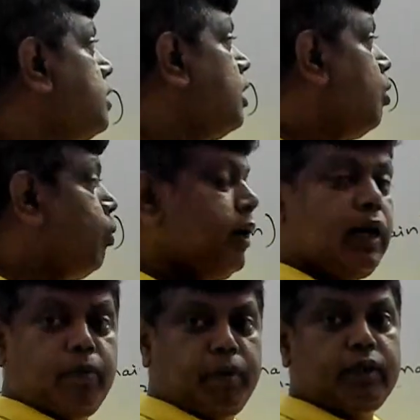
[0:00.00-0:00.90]
one
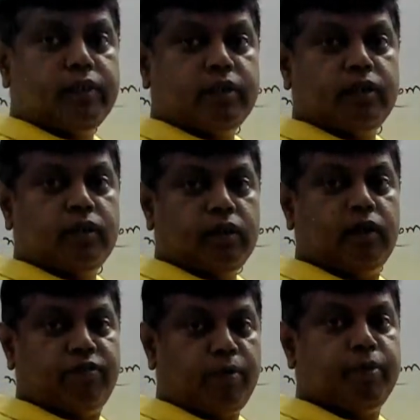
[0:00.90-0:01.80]
element
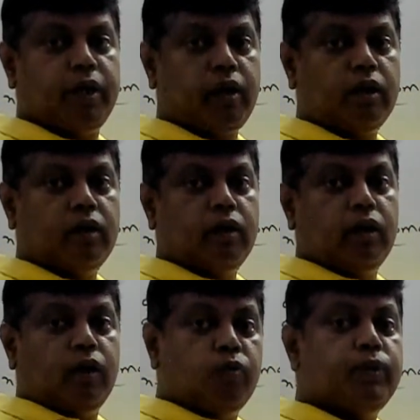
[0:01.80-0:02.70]
from here
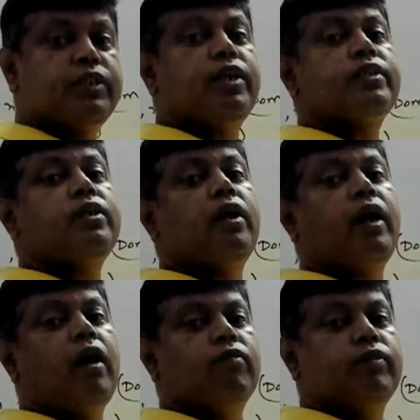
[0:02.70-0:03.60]
which
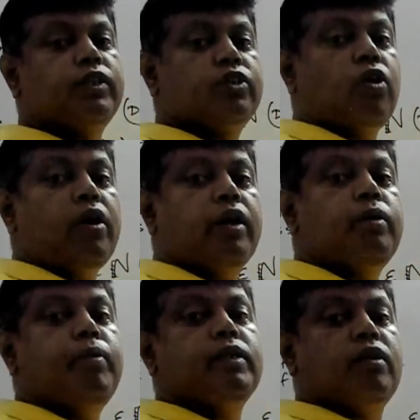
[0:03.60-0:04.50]
is not an
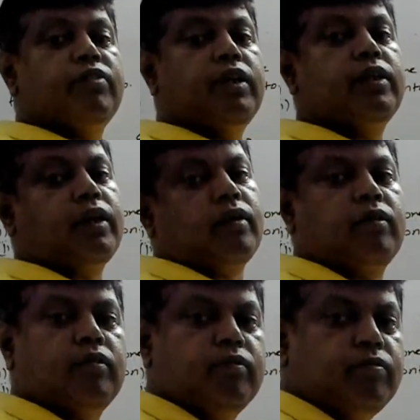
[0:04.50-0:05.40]
image of anything.
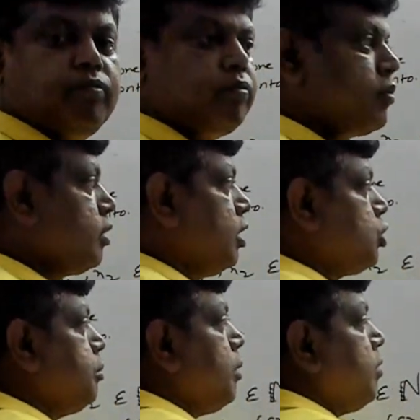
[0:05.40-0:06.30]
I
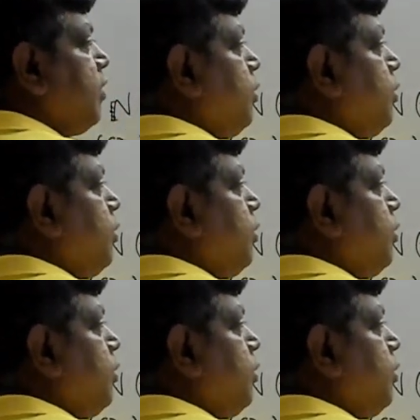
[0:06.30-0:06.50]
should be able to find